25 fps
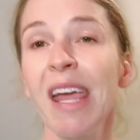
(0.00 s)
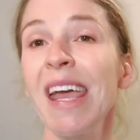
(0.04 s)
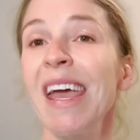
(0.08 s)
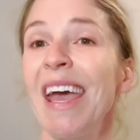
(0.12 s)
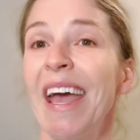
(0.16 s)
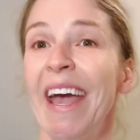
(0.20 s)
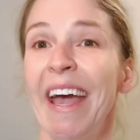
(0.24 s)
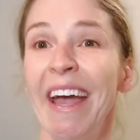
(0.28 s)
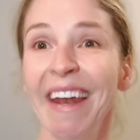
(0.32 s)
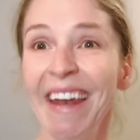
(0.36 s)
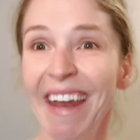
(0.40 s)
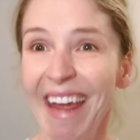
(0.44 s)

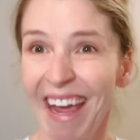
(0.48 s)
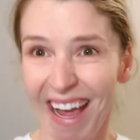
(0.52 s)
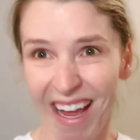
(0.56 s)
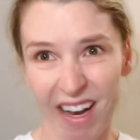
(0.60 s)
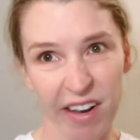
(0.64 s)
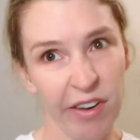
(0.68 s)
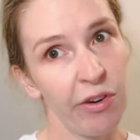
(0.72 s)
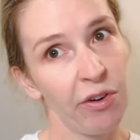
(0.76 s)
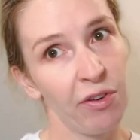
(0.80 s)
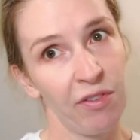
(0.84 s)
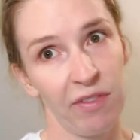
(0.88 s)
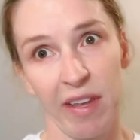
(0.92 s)
and end
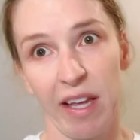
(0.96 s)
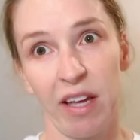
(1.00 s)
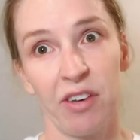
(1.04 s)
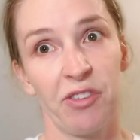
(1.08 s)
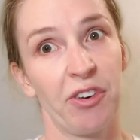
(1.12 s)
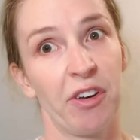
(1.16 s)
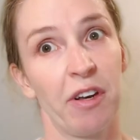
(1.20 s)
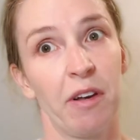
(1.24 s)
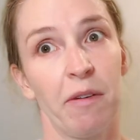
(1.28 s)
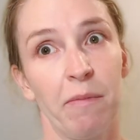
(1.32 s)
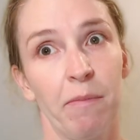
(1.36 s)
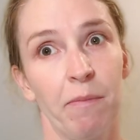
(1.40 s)
your
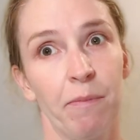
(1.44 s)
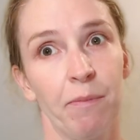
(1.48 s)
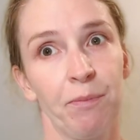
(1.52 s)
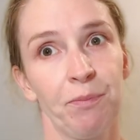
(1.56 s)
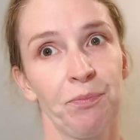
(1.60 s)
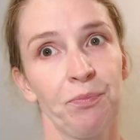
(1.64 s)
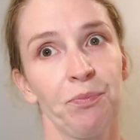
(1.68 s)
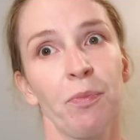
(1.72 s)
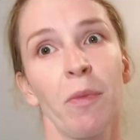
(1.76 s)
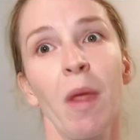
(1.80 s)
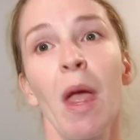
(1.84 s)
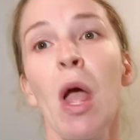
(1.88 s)
session.
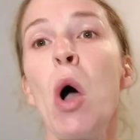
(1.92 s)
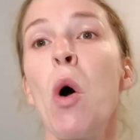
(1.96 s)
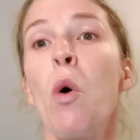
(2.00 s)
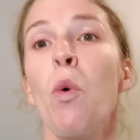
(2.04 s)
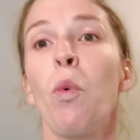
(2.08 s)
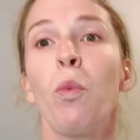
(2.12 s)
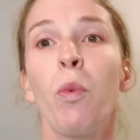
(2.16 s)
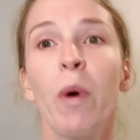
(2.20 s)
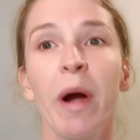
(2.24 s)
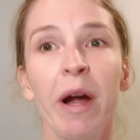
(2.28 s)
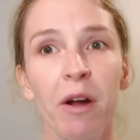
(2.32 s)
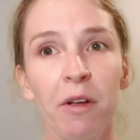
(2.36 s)

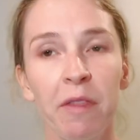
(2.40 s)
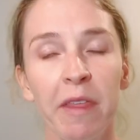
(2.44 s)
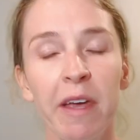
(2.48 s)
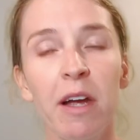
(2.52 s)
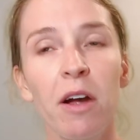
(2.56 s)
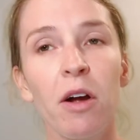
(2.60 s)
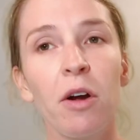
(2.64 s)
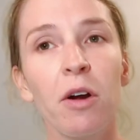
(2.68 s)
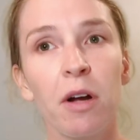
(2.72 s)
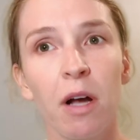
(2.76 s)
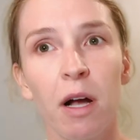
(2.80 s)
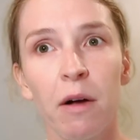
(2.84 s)
Where they
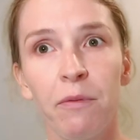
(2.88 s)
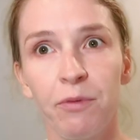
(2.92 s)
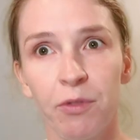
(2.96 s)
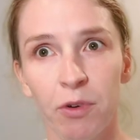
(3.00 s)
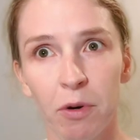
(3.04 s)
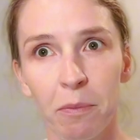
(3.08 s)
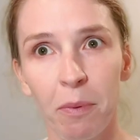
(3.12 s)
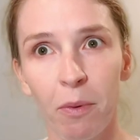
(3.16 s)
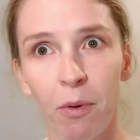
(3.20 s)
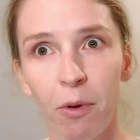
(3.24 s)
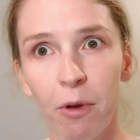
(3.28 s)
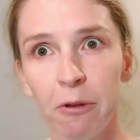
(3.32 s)
are
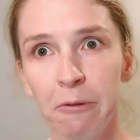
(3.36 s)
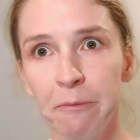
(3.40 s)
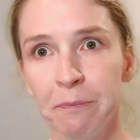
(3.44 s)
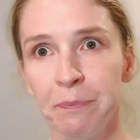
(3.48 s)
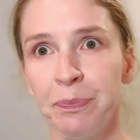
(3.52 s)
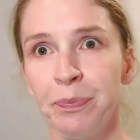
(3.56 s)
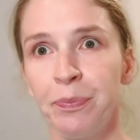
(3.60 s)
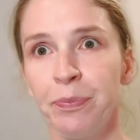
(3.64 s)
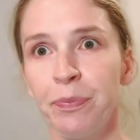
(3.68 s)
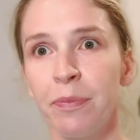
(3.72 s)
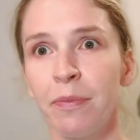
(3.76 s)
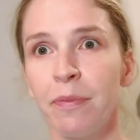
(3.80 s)
comfortable,
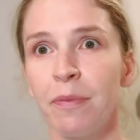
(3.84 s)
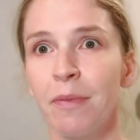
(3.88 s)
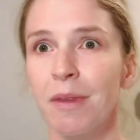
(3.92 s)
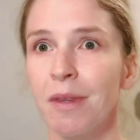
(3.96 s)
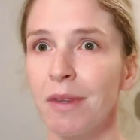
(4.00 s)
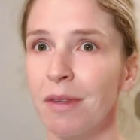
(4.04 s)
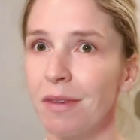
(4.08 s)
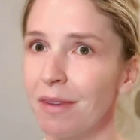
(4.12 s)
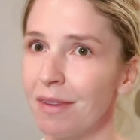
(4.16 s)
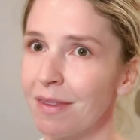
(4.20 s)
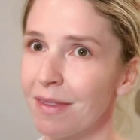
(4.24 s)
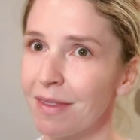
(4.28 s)

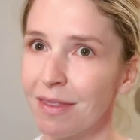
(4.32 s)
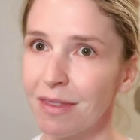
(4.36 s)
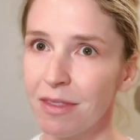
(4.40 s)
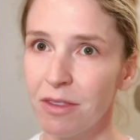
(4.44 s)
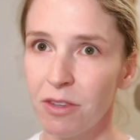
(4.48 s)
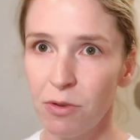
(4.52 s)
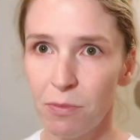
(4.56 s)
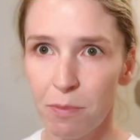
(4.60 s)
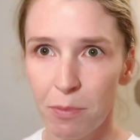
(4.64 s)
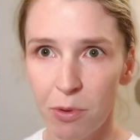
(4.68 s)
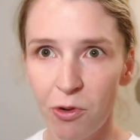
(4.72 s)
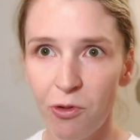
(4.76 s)

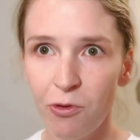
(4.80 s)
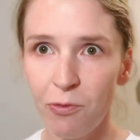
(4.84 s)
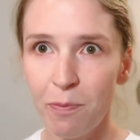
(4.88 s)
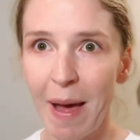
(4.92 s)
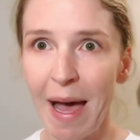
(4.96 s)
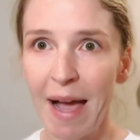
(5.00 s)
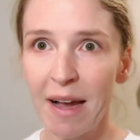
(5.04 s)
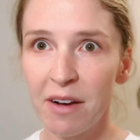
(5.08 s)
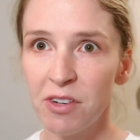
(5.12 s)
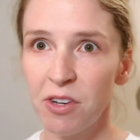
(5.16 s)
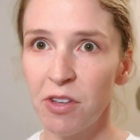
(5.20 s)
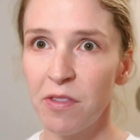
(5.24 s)
you move
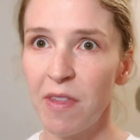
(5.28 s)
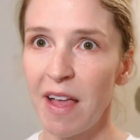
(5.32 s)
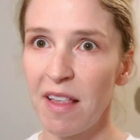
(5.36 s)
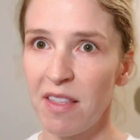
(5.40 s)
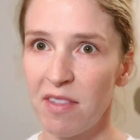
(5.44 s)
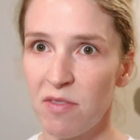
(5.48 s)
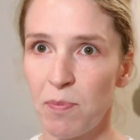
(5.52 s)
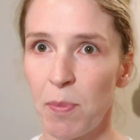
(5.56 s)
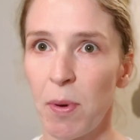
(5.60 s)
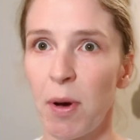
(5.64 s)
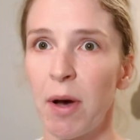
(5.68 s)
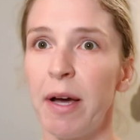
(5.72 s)
back to that
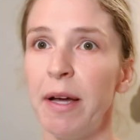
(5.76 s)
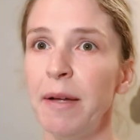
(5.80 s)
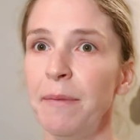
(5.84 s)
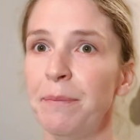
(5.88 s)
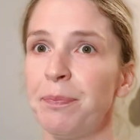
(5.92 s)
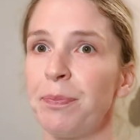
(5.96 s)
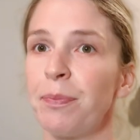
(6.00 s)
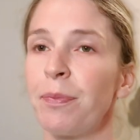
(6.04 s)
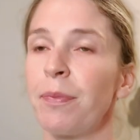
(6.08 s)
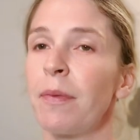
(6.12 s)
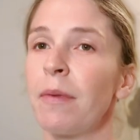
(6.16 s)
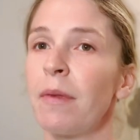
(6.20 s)
spot
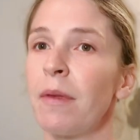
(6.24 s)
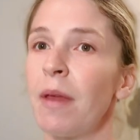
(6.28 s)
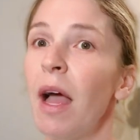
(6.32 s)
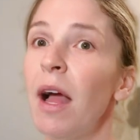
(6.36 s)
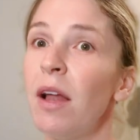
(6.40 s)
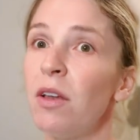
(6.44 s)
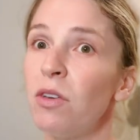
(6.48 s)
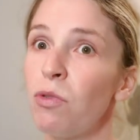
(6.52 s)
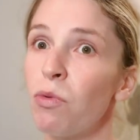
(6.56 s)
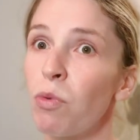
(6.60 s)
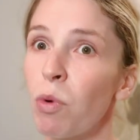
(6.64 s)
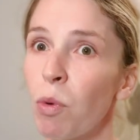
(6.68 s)

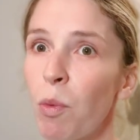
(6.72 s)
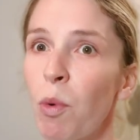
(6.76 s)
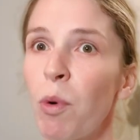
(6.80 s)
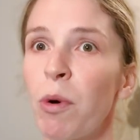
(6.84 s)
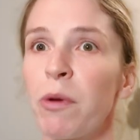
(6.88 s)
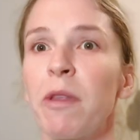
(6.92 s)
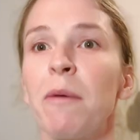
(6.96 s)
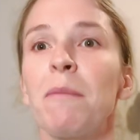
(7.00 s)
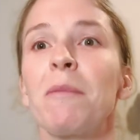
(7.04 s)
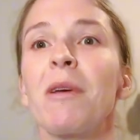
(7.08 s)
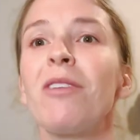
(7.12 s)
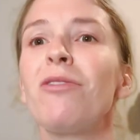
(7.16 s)
and you reward
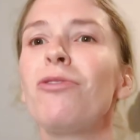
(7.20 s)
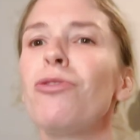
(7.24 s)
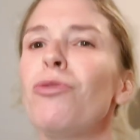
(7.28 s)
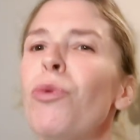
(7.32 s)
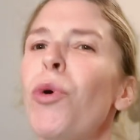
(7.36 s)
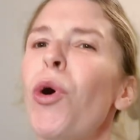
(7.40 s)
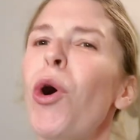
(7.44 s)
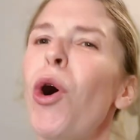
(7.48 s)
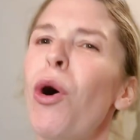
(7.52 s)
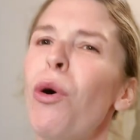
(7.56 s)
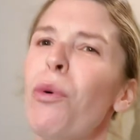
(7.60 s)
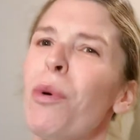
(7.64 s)
them, because you
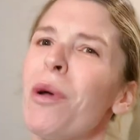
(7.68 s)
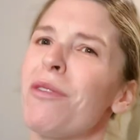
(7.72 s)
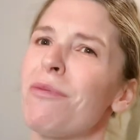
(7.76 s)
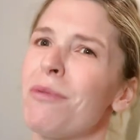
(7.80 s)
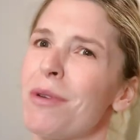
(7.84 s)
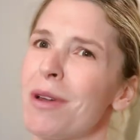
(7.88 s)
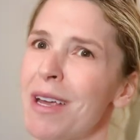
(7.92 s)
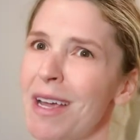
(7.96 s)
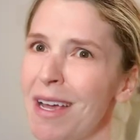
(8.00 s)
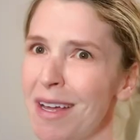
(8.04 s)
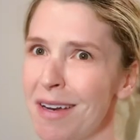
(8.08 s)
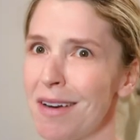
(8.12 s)
always
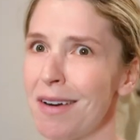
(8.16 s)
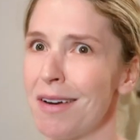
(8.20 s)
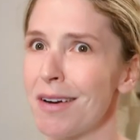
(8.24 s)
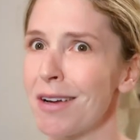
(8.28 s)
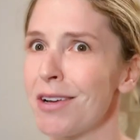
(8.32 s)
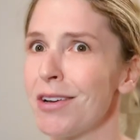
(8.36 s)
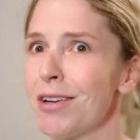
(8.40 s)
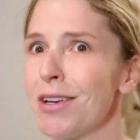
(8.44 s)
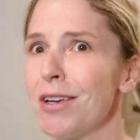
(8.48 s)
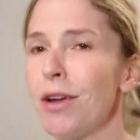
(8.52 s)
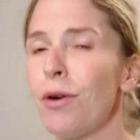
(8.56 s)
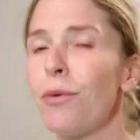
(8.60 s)
want to end on a
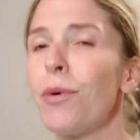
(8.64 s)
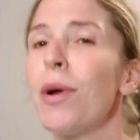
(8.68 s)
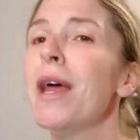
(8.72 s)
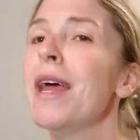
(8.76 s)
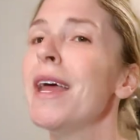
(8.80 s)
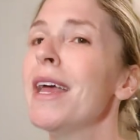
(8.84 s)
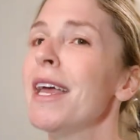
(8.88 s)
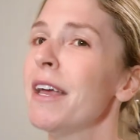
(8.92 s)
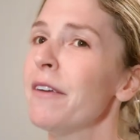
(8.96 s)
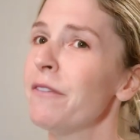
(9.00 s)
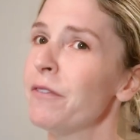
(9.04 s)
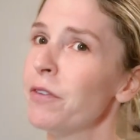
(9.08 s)
good note.
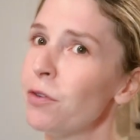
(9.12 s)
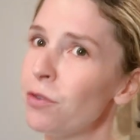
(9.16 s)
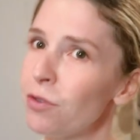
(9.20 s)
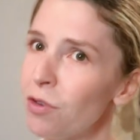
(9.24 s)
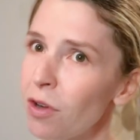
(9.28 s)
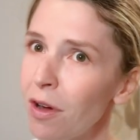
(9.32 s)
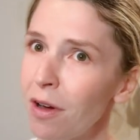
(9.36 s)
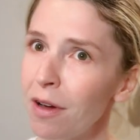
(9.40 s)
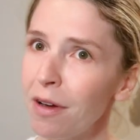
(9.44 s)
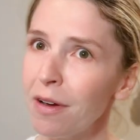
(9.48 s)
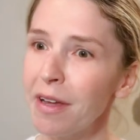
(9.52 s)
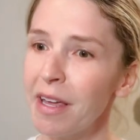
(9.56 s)
If your
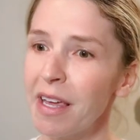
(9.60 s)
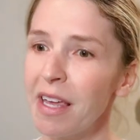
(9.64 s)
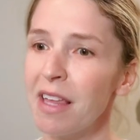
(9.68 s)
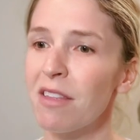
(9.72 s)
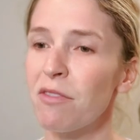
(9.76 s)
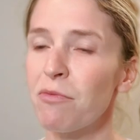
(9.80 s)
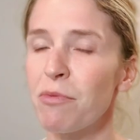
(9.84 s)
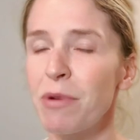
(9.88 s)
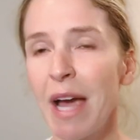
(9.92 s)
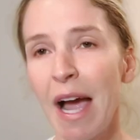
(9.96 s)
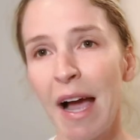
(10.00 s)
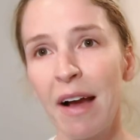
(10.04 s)
dog is
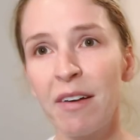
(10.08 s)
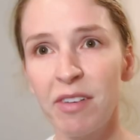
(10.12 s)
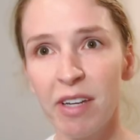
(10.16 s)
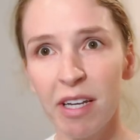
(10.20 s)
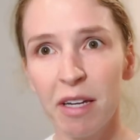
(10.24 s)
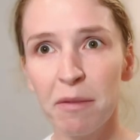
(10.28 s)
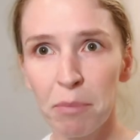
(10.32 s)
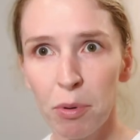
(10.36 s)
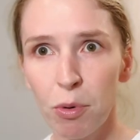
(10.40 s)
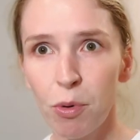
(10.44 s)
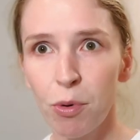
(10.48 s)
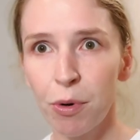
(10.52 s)

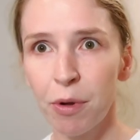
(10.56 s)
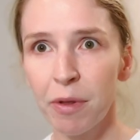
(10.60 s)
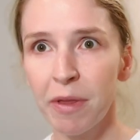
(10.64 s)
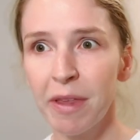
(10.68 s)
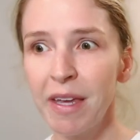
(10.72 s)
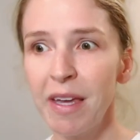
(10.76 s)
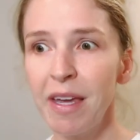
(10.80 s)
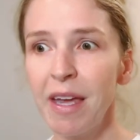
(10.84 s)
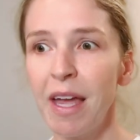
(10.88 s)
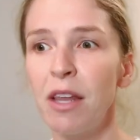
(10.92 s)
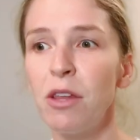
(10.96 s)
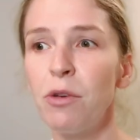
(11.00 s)
reacting
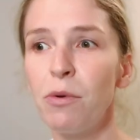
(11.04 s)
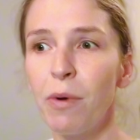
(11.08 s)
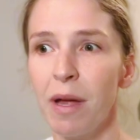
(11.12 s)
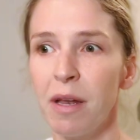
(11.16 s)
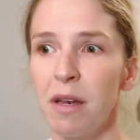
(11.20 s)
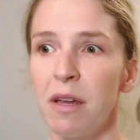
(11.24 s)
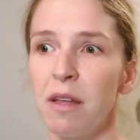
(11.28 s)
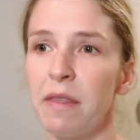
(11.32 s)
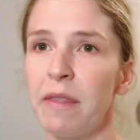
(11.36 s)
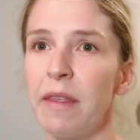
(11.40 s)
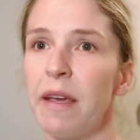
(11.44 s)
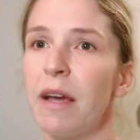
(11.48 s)
poorly and you end
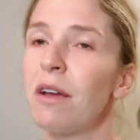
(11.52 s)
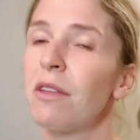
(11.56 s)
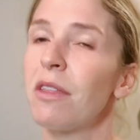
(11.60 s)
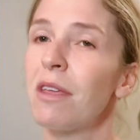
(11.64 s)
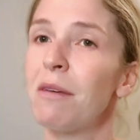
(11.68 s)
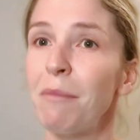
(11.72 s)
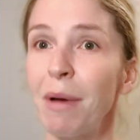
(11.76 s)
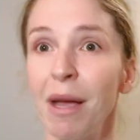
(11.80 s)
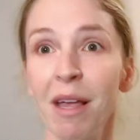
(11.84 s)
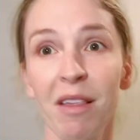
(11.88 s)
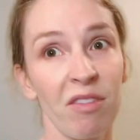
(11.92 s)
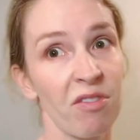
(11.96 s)
it there, they
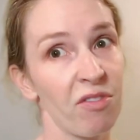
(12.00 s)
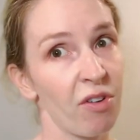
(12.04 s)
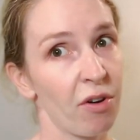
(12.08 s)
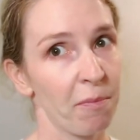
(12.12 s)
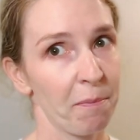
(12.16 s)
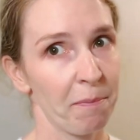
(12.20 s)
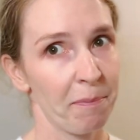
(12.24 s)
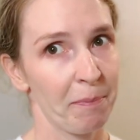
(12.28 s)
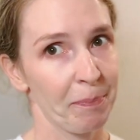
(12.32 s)
might start